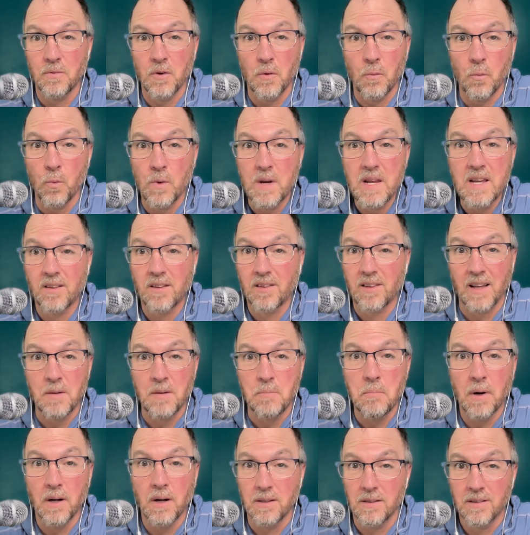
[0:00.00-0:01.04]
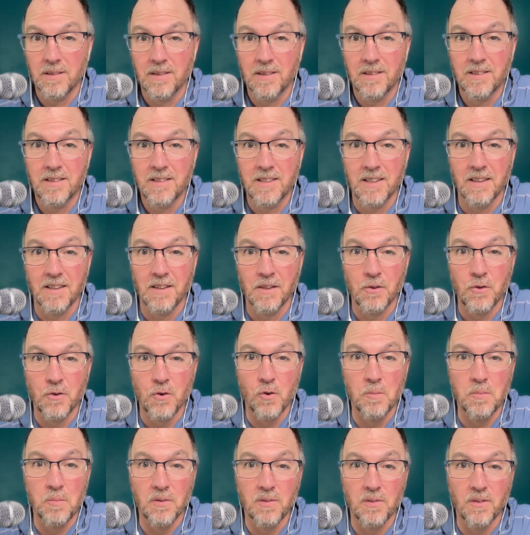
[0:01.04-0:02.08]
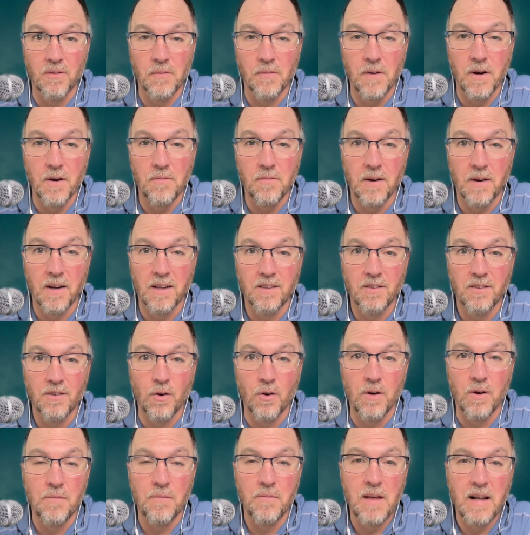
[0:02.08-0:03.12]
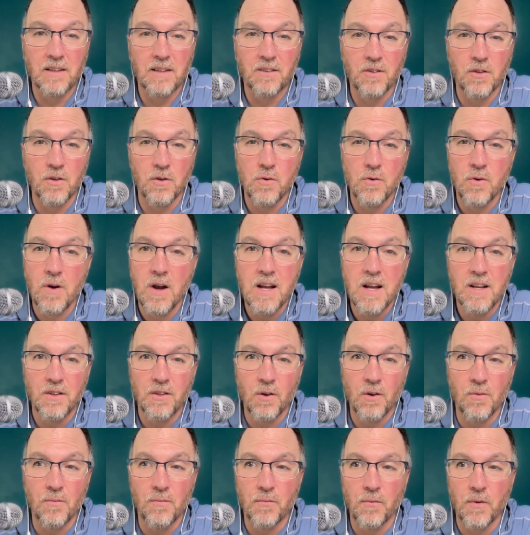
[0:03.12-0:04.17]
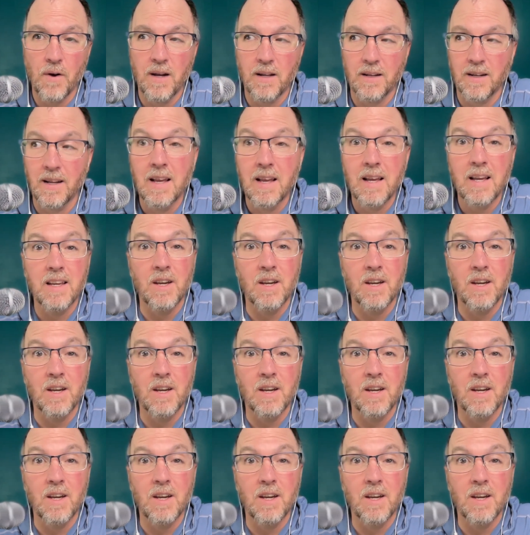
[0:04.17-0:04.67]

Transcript: weeks and months to get their Google Business verified. So if that's you, don't fret.